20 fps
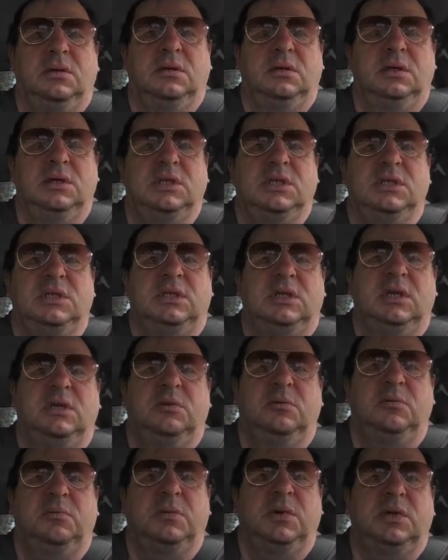This is
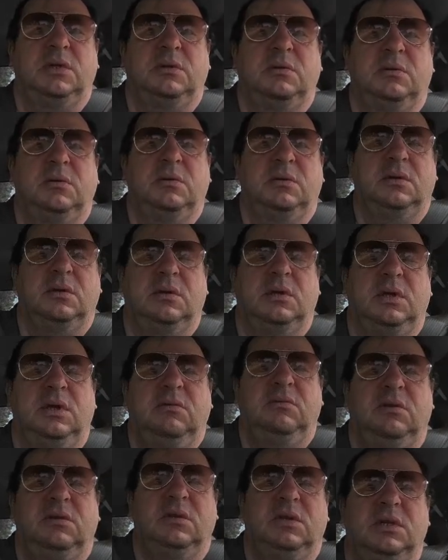standard, but
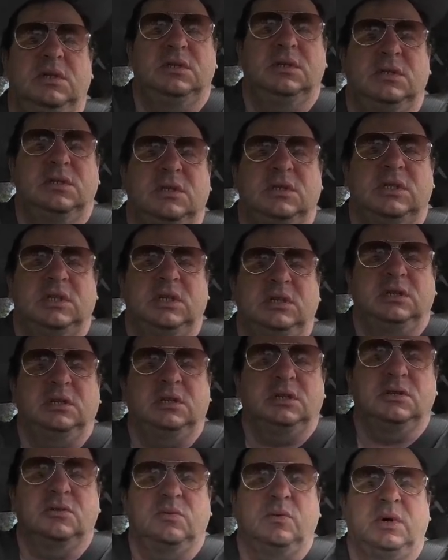even this standard
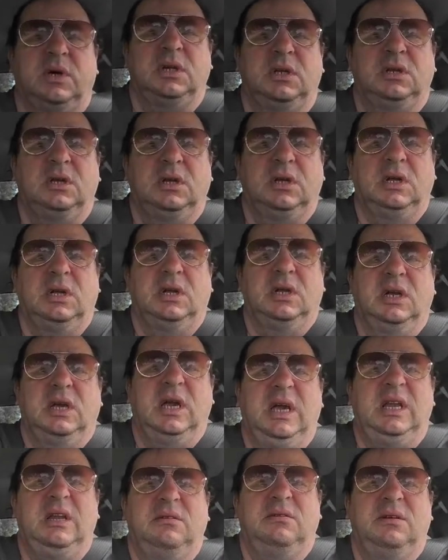is wide.
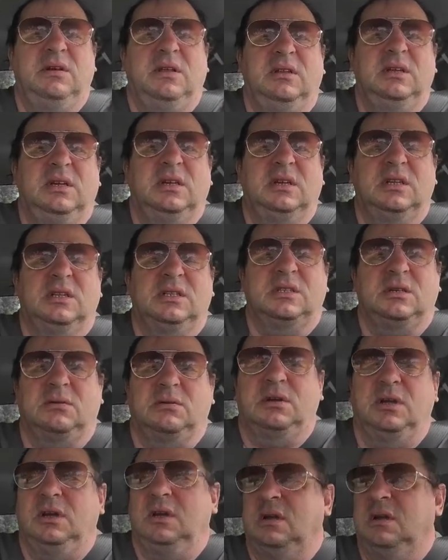Anyway, I think it's
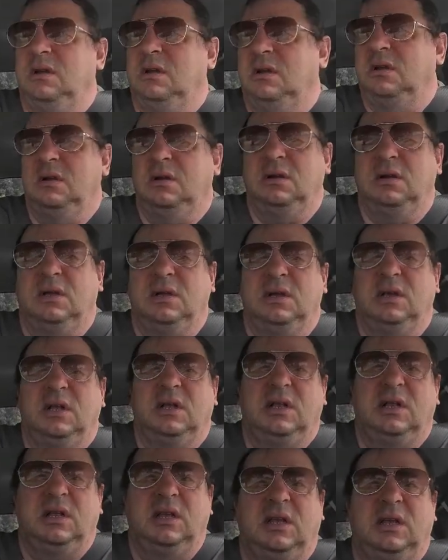okay.
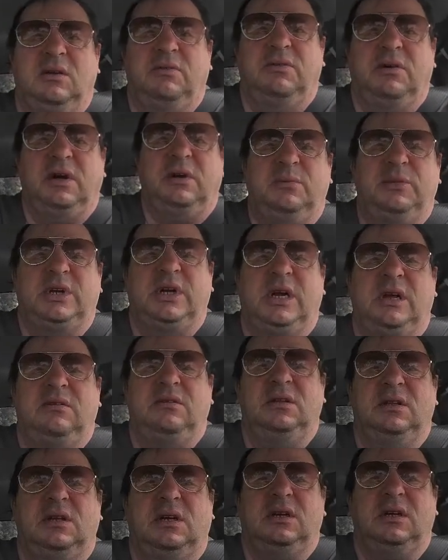If I'm
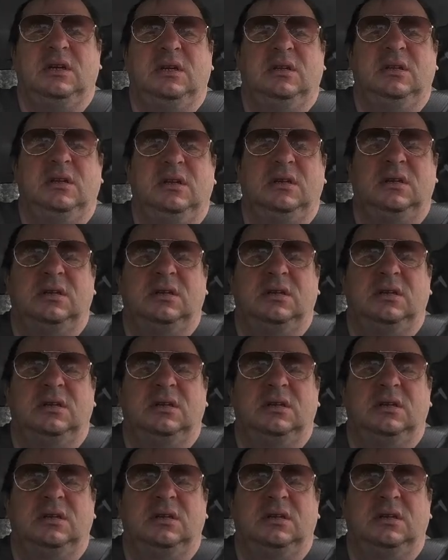driving, talking,